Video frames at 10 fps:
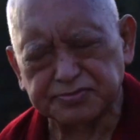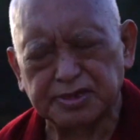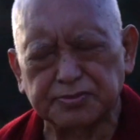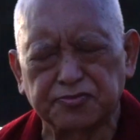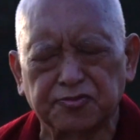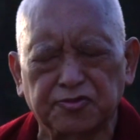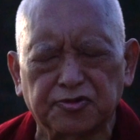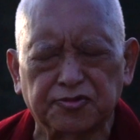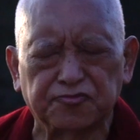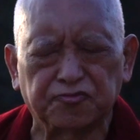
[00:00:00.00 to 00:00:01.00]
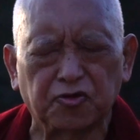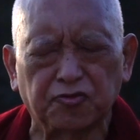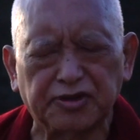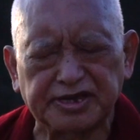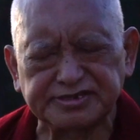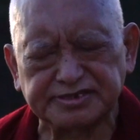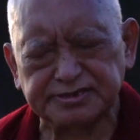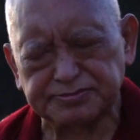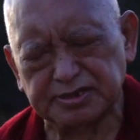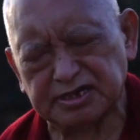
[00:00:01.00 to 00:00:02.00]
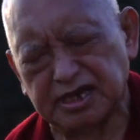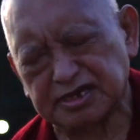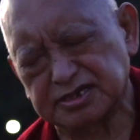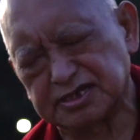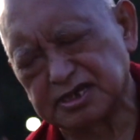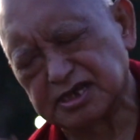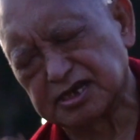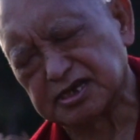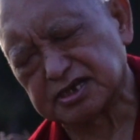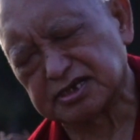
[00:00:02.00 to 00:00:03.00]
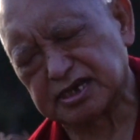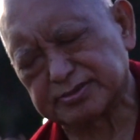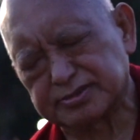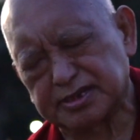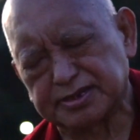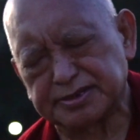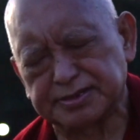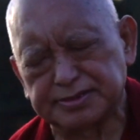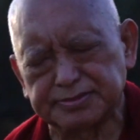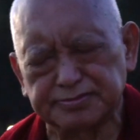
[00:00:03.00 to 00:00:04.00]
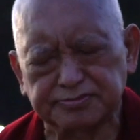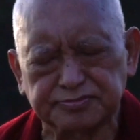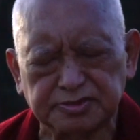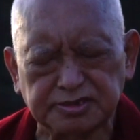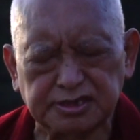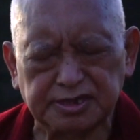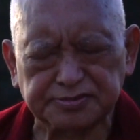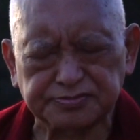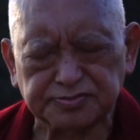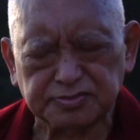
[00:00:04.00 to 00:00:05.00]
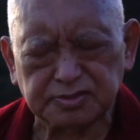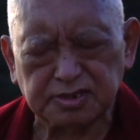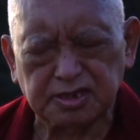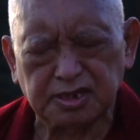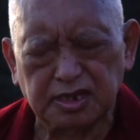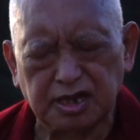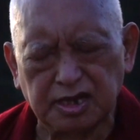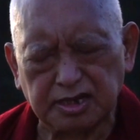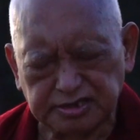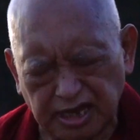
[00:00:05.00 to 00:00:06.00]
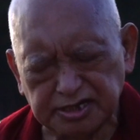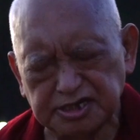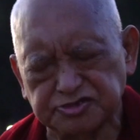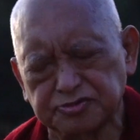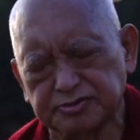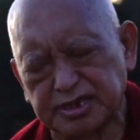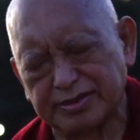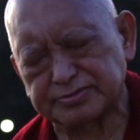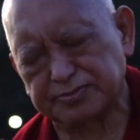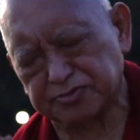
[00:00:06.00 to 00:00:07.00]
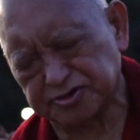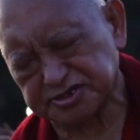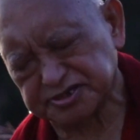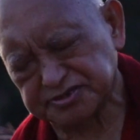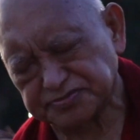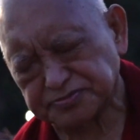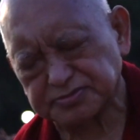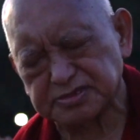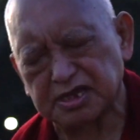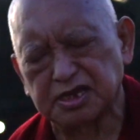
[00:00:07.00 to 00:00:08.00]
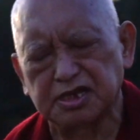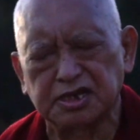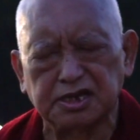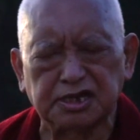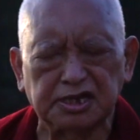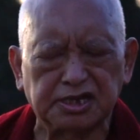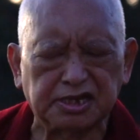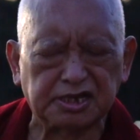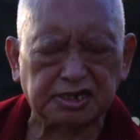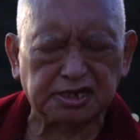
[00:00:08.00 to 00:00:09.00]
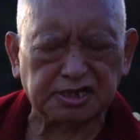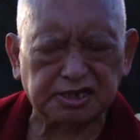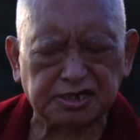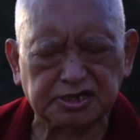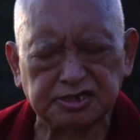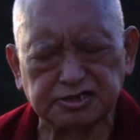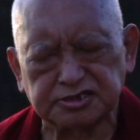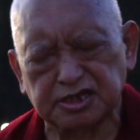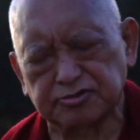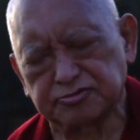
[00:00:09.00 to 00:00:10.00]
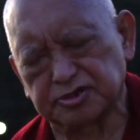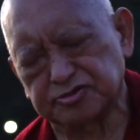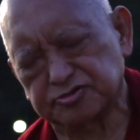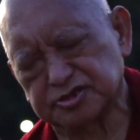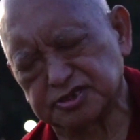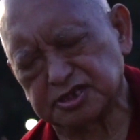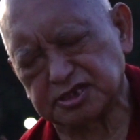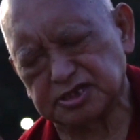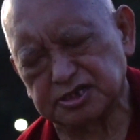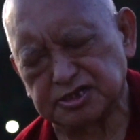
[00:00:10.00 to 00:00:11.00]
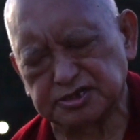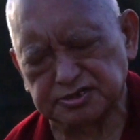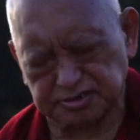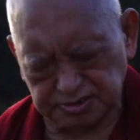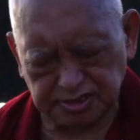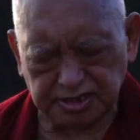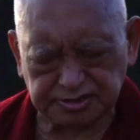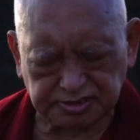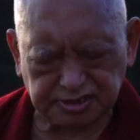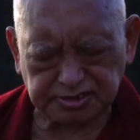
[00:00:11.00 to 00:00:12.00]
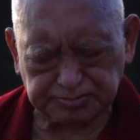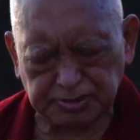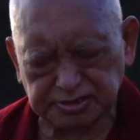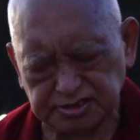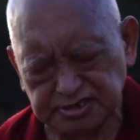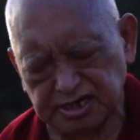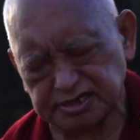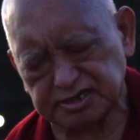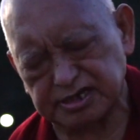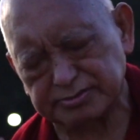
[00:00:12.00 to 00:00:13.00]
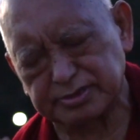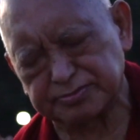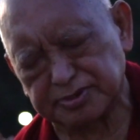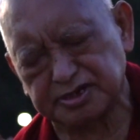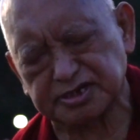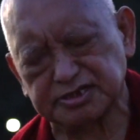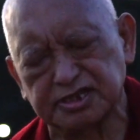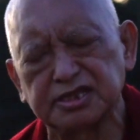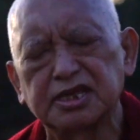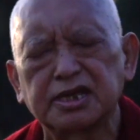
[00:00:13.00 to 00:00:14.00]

uh, four ways being hand gave the, the kindness or gave the body. Uh, that way you can, uh, yeah, especially relating human body, uh,